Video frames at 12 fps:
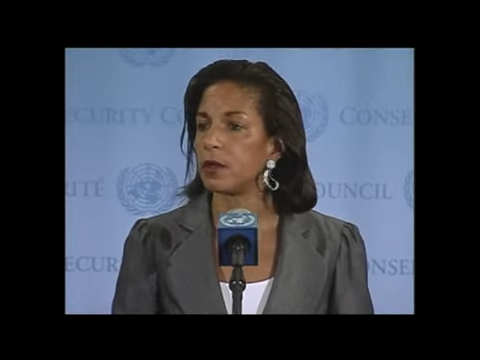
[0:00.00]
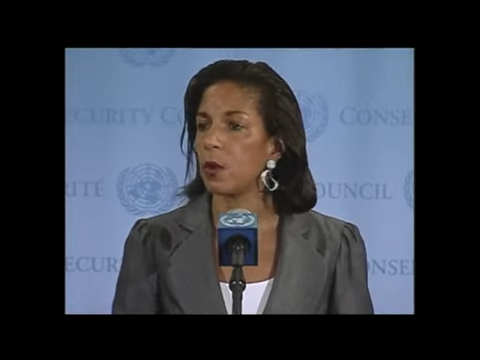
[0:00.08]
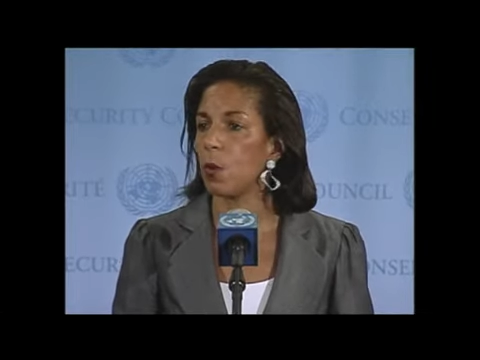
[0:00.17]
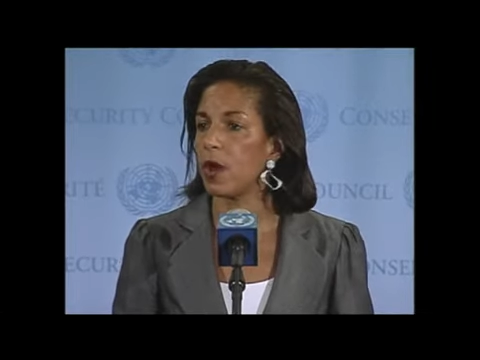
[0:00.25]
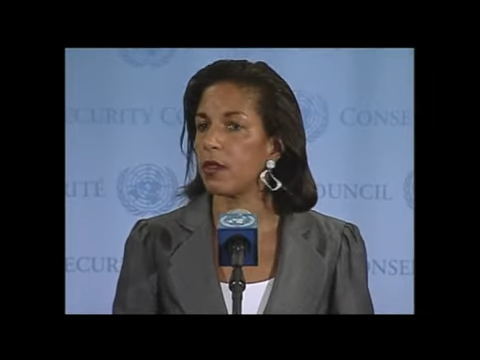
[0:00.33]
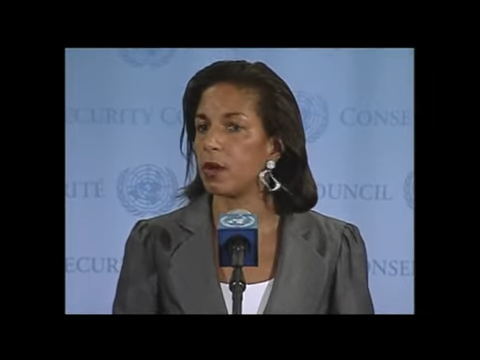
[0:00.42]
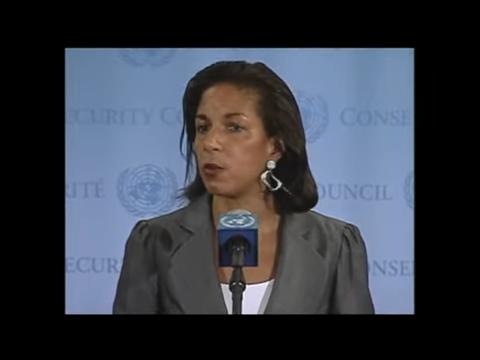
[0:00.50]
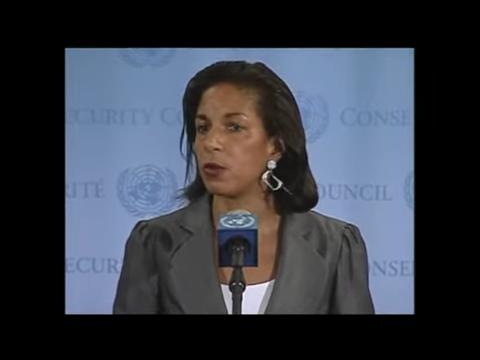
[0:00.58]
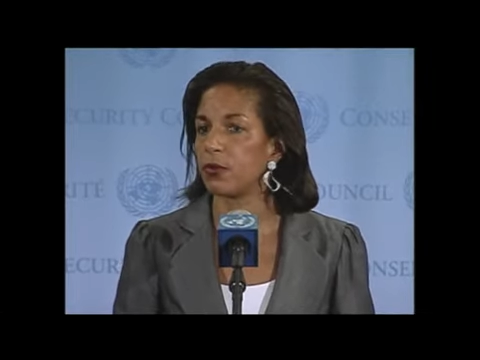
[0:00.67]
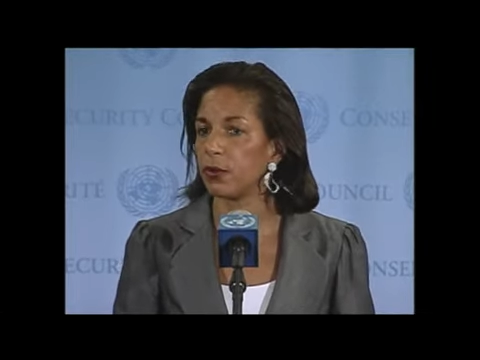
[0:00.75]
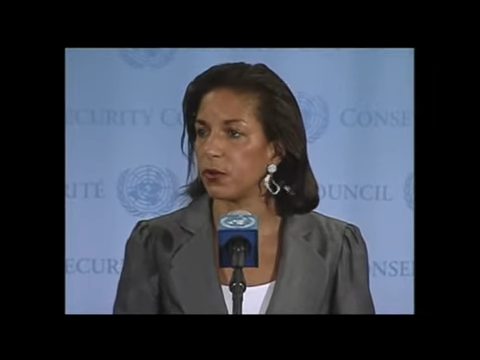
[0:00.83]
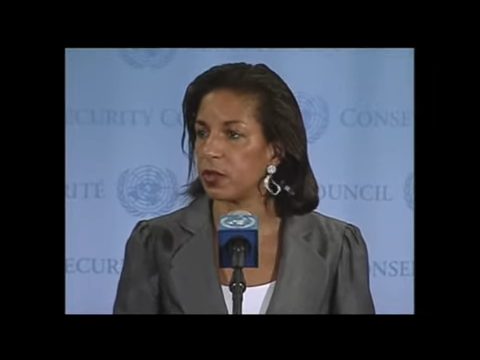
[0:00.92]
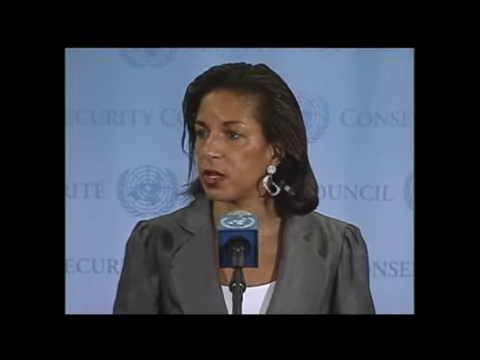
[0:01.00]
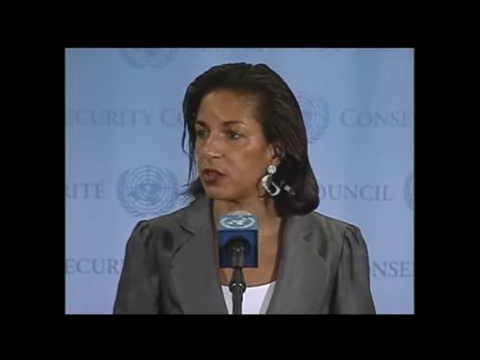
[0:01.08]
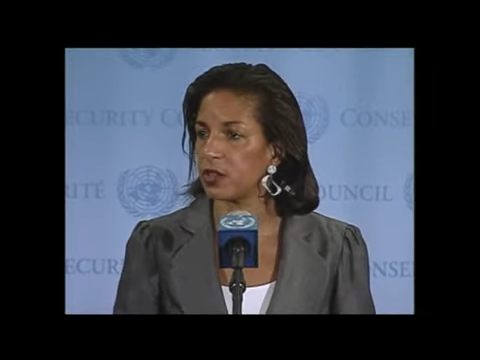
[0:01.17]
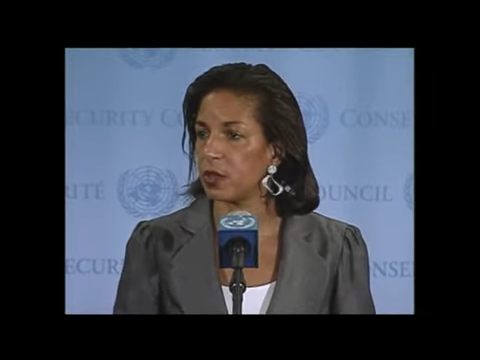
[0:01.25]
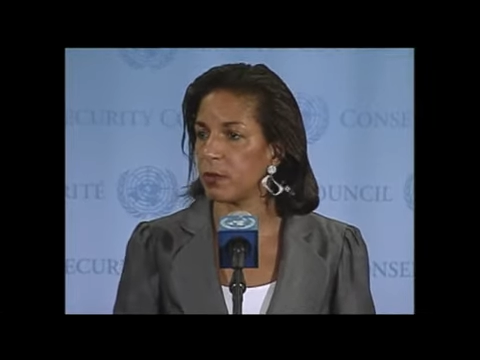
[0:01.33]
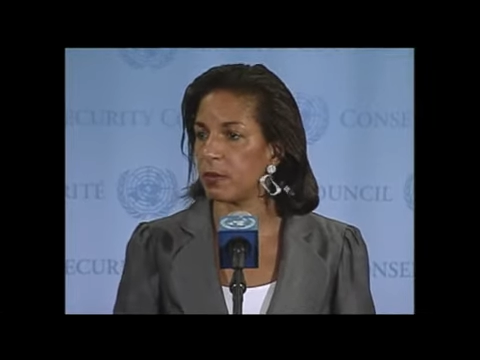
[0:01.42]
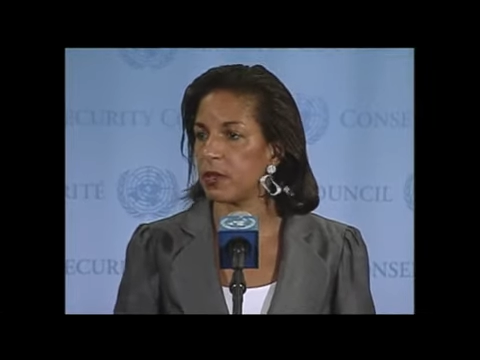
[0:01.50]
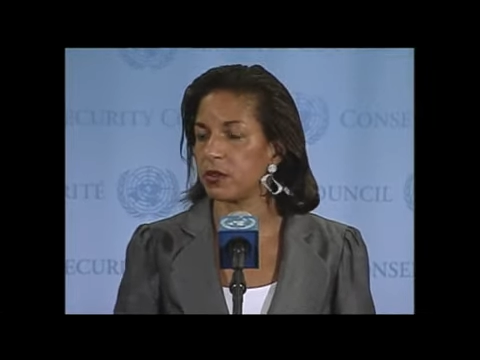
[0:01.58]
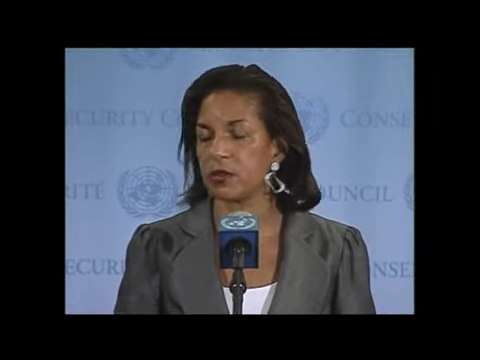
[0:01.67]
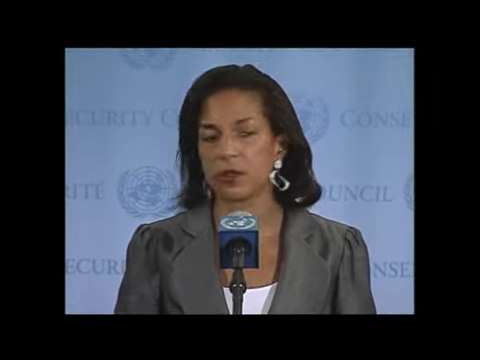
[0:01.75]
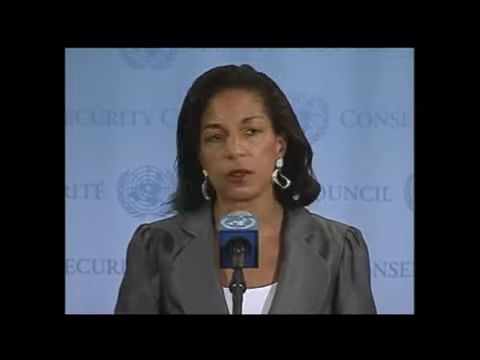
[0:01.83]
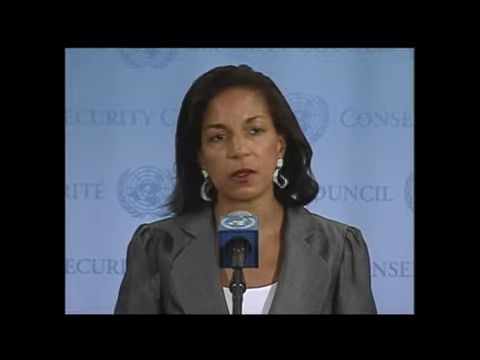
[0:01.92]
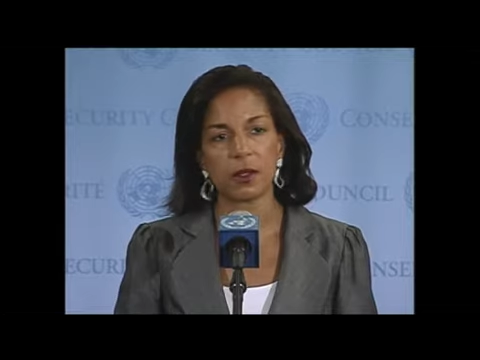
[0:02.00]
whether it will fulfill its commitments.